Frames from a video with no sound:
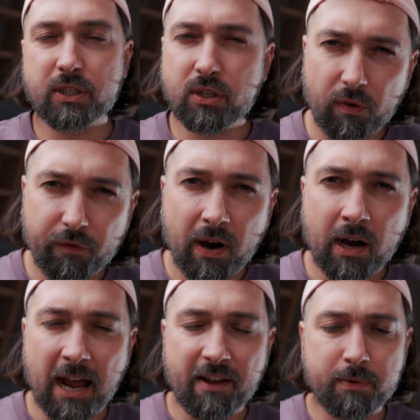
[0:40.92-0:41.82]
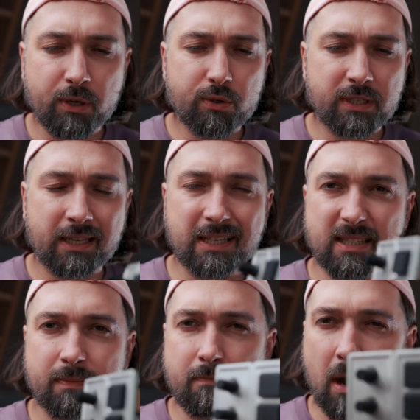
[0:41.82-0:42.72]
so far I've been using
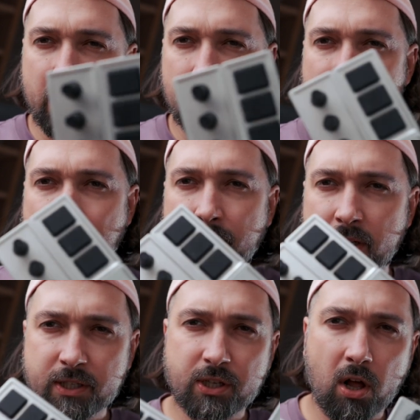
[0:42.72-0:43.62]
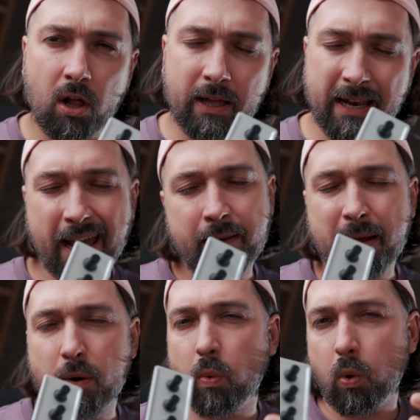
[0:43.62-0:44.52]
this Monogram console and I had my
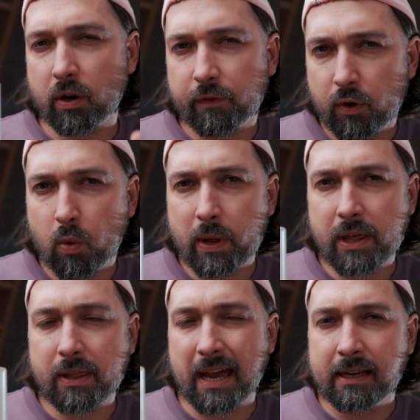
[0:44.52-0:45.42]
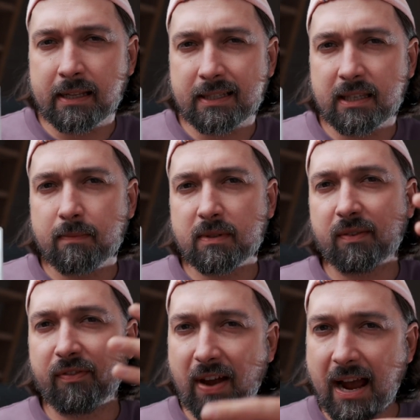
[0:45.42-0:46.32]
workflow with it and it seems
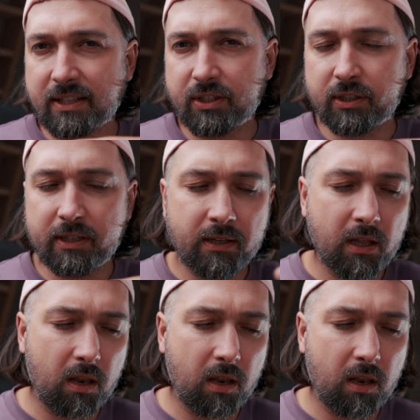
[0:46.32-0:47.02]
faster than the